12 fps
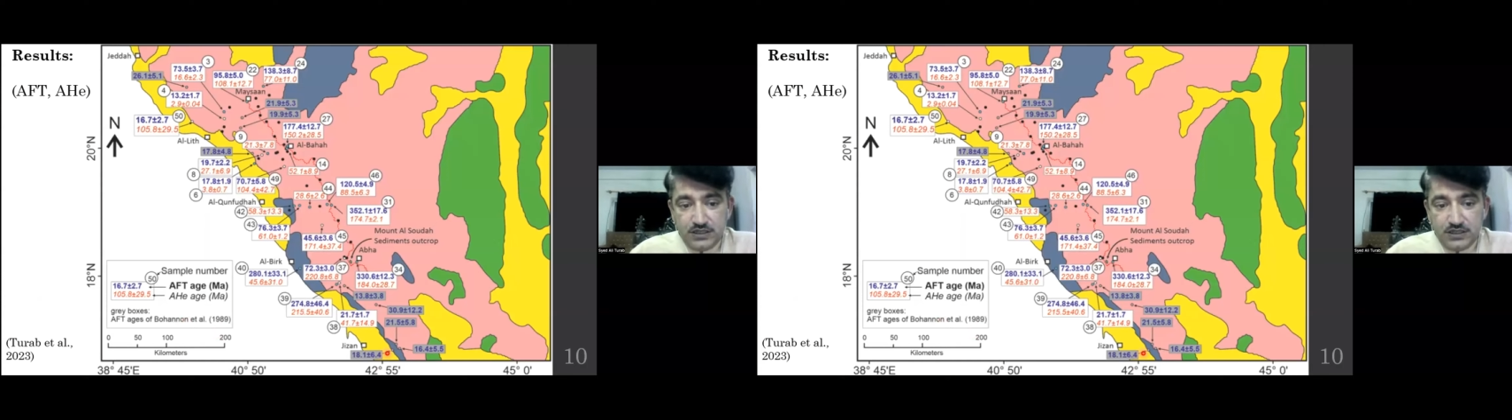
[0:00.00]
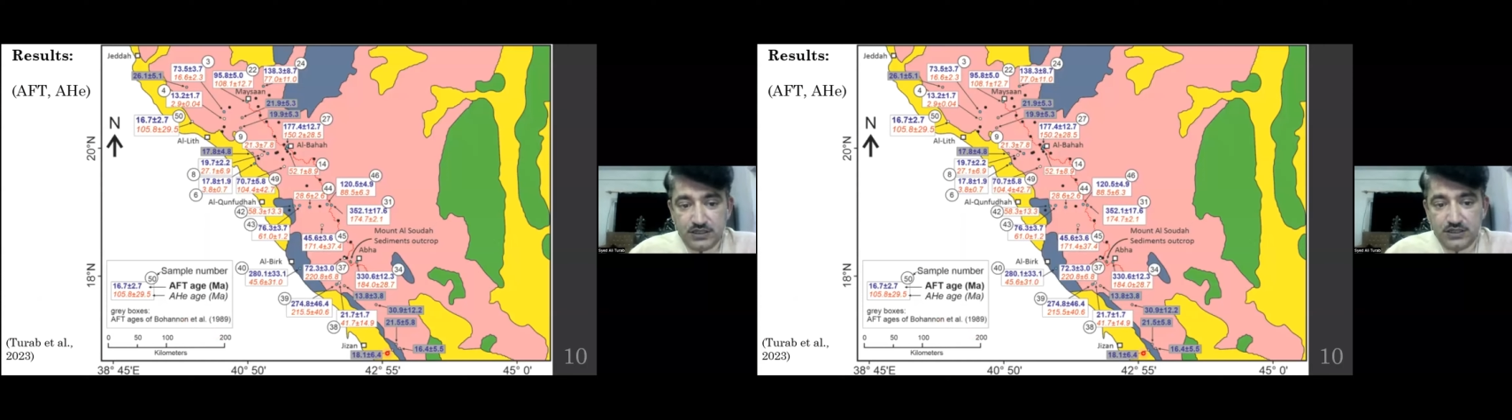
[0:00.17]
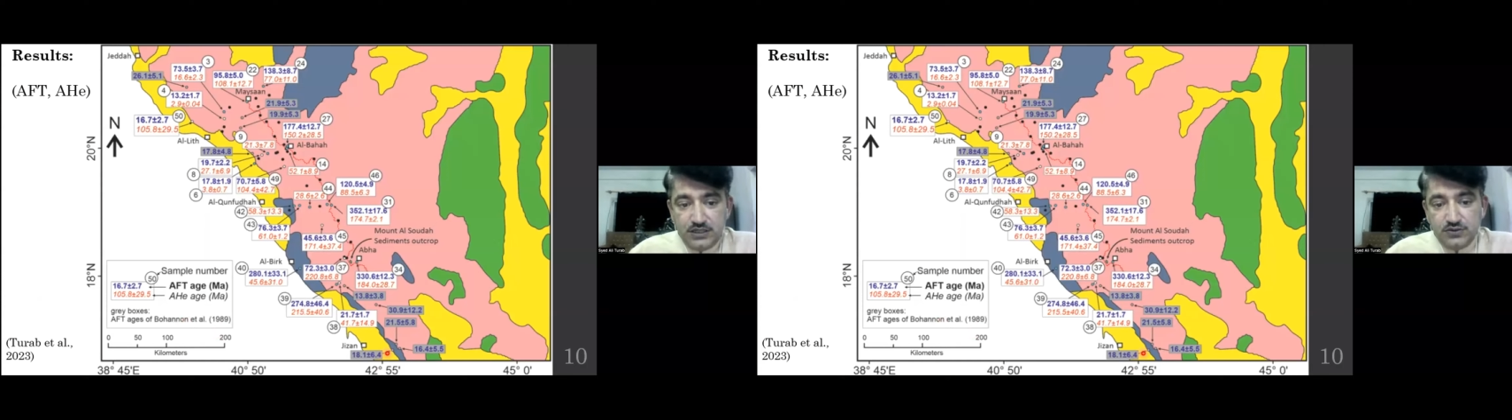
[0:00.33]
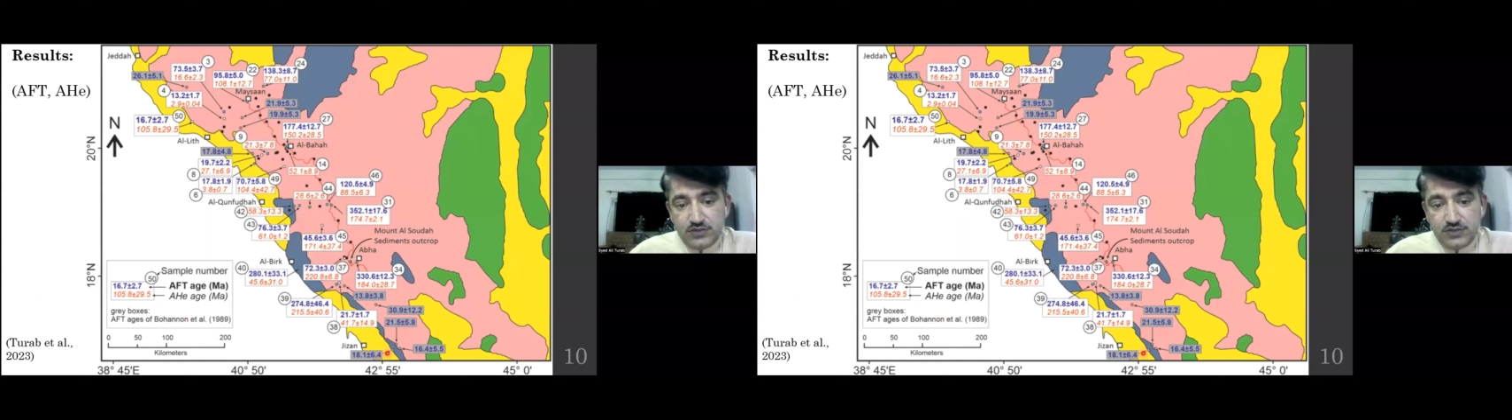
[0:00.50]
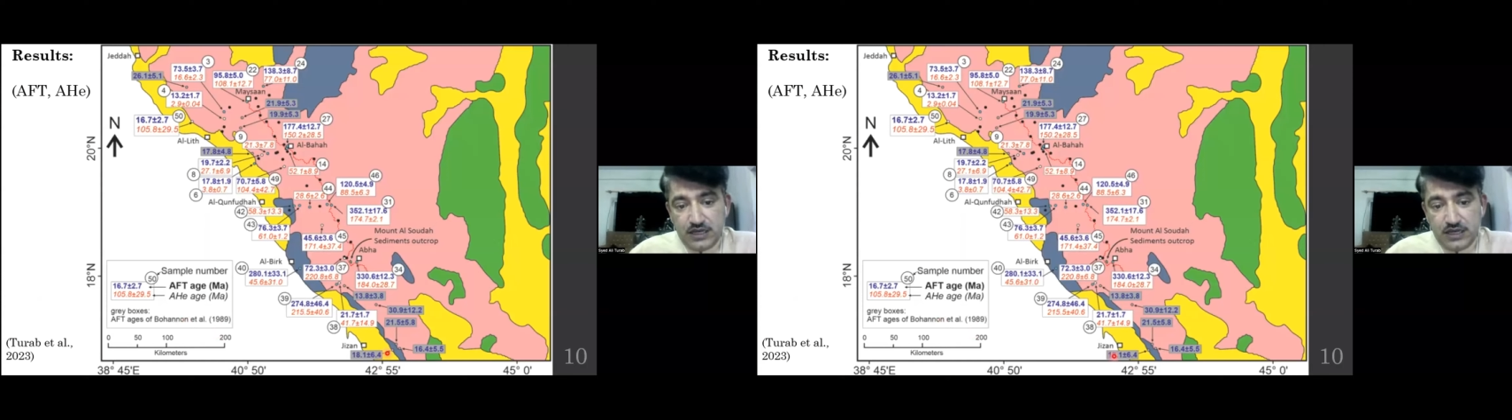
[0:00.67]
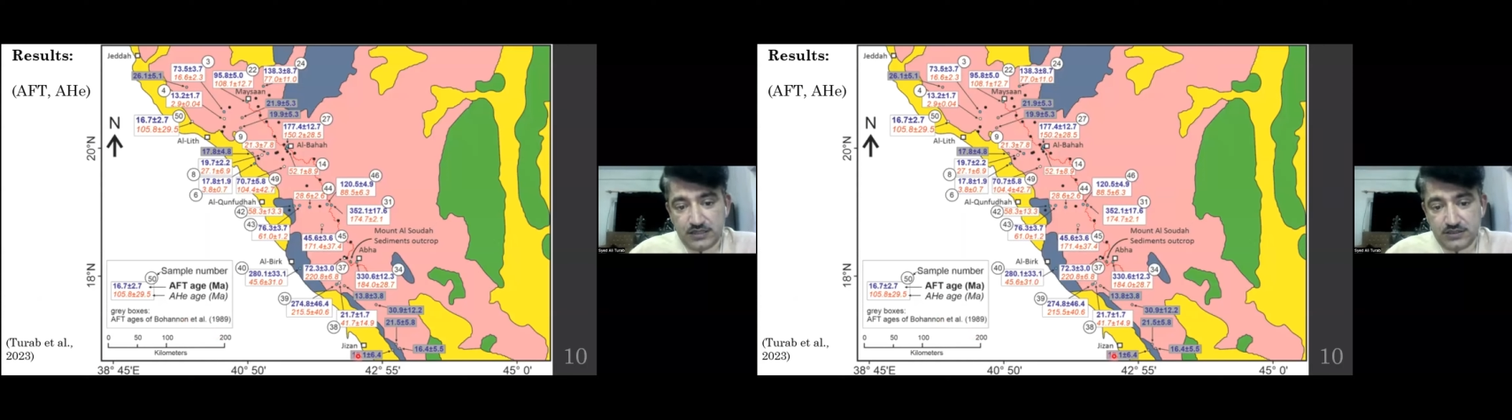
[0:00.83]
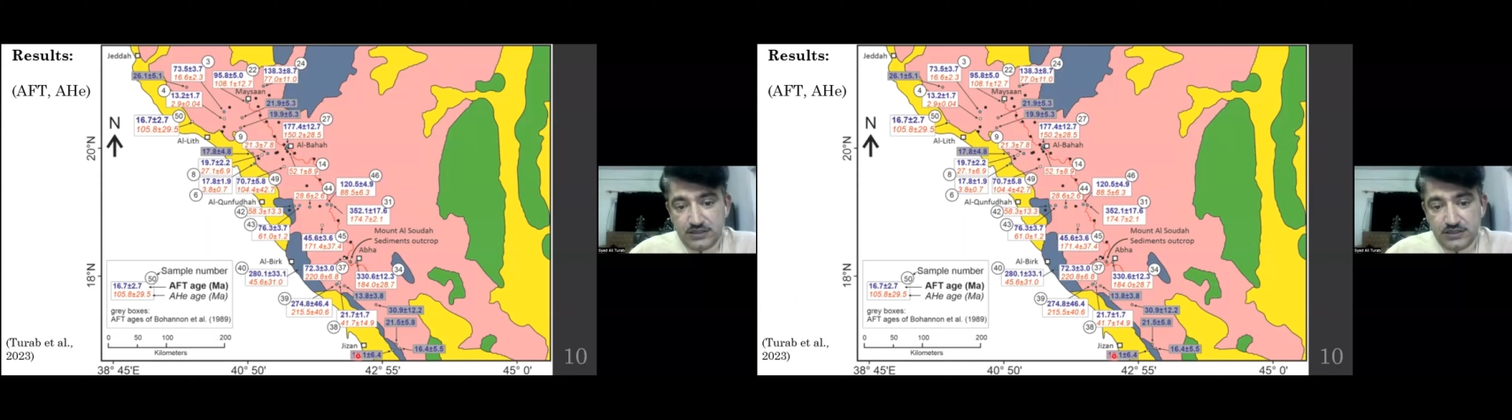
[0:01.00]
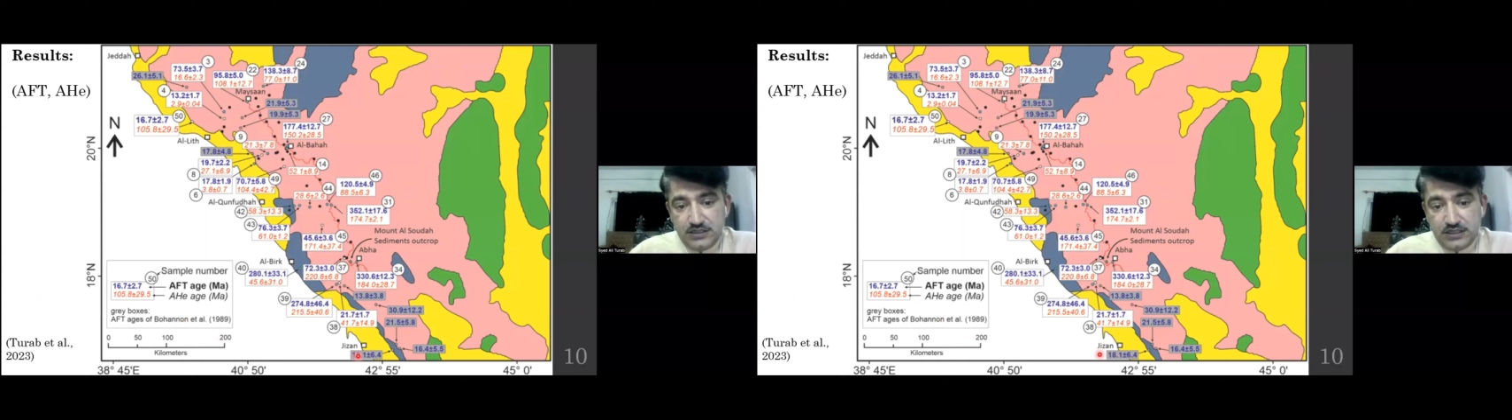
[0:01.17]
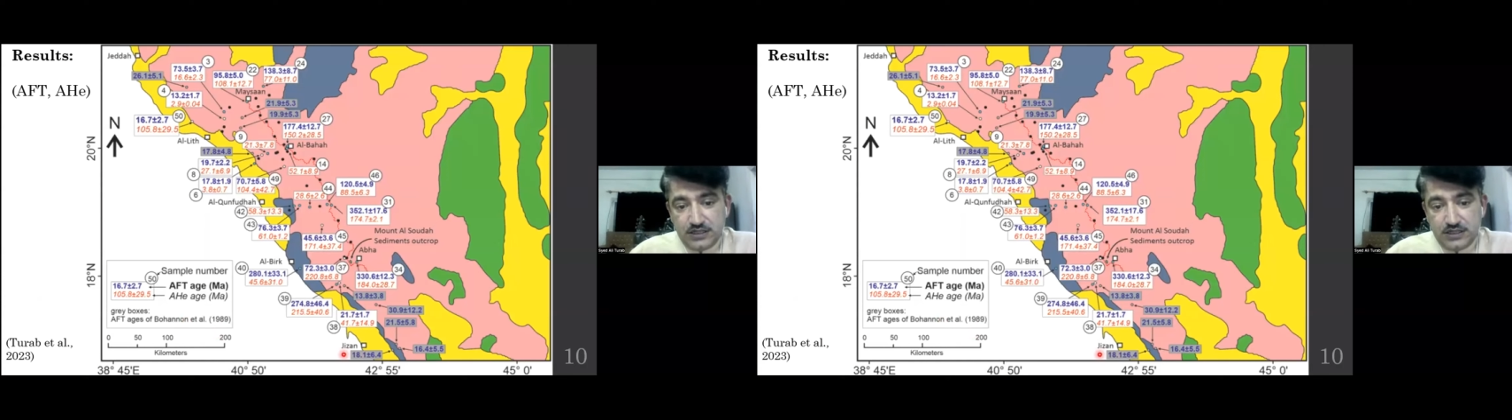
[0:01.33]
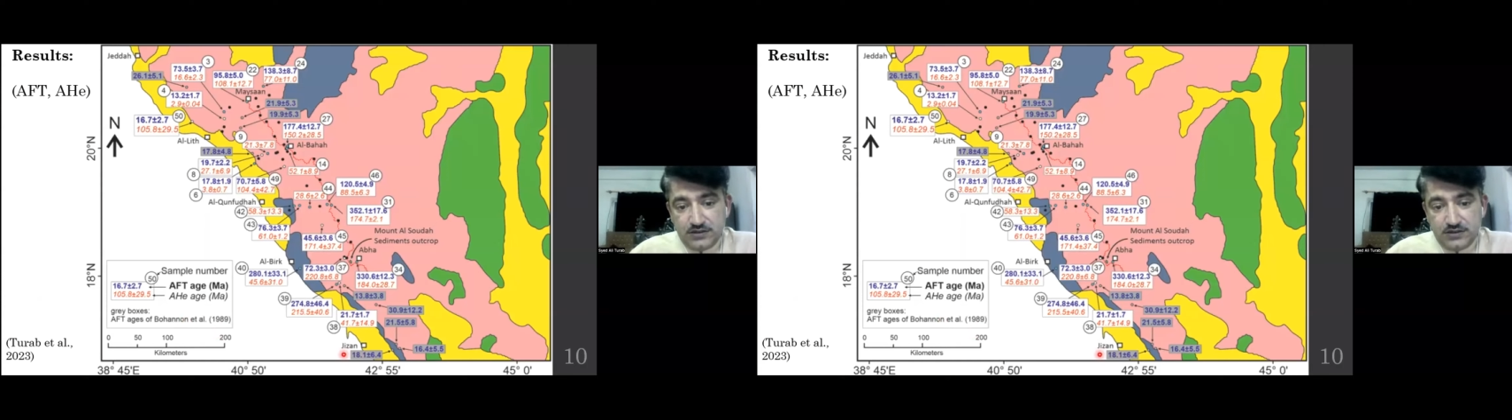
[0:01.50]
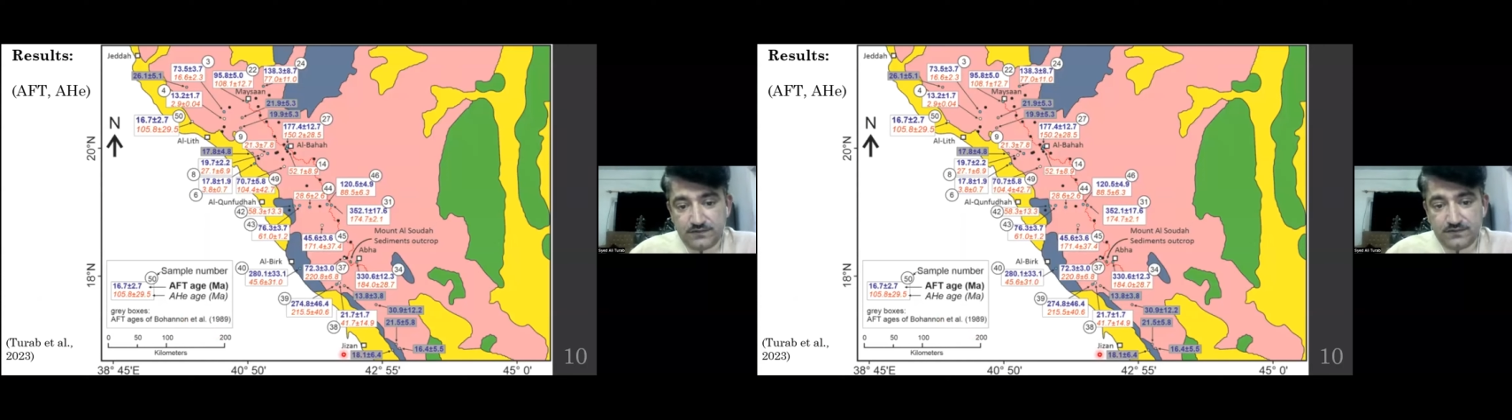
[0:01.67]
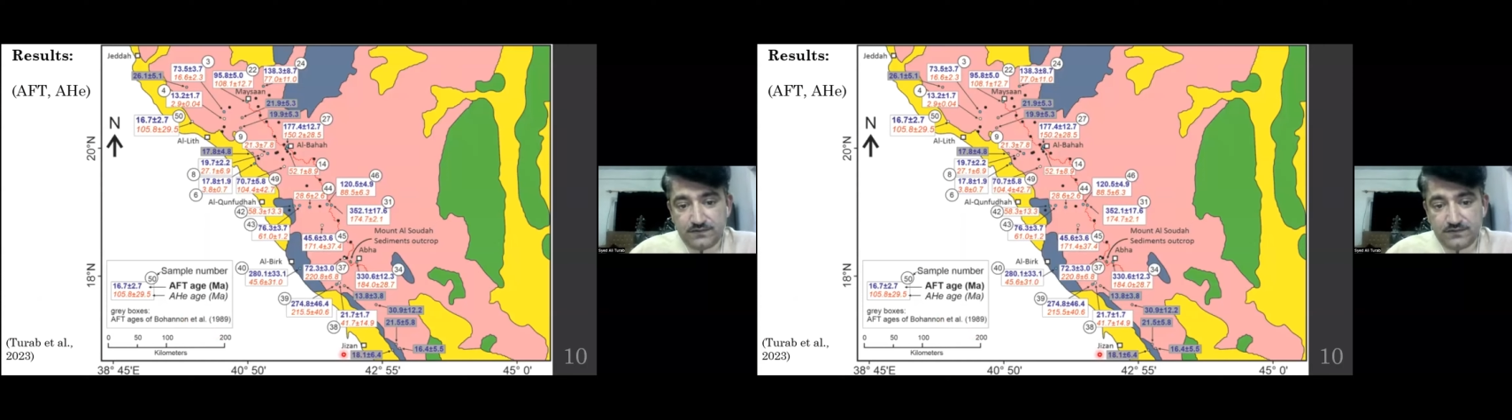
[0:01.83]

use as the cutoff